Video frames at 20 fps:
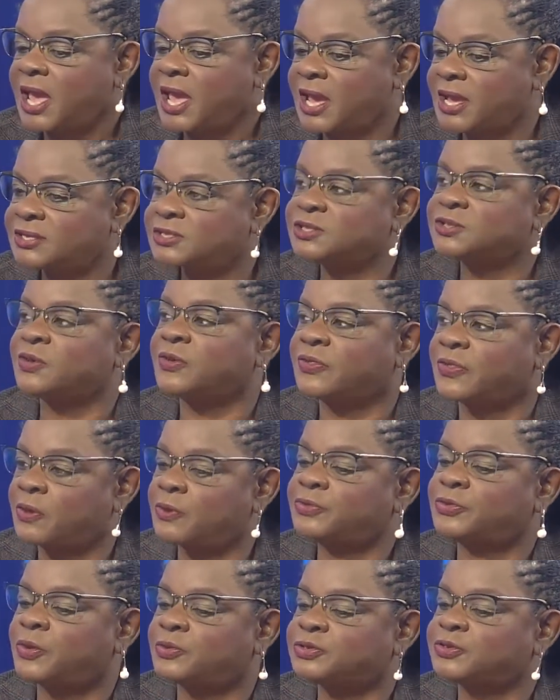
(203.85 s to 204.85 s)
And so
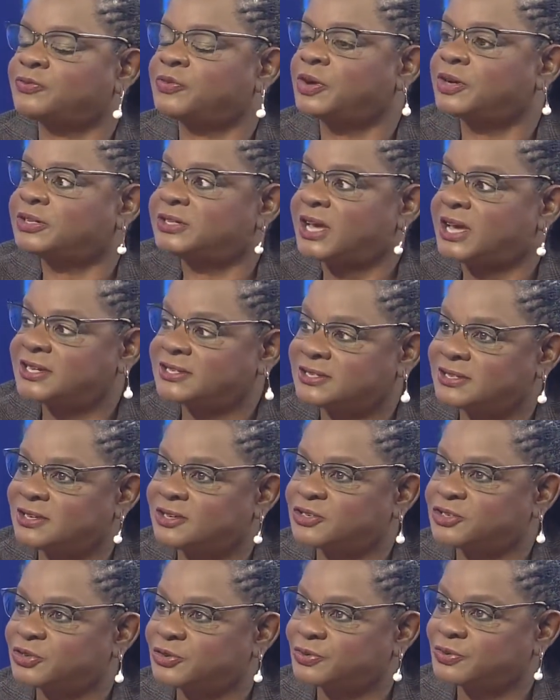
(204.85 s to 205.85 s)
those are very
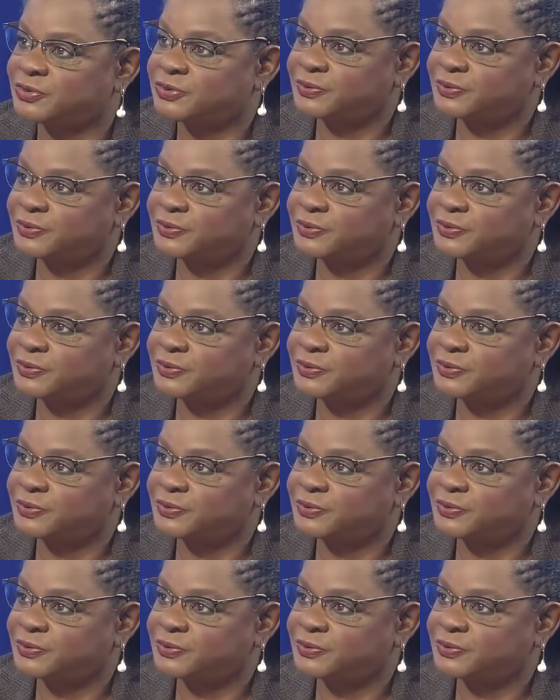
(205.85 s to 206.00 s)
dicey issues.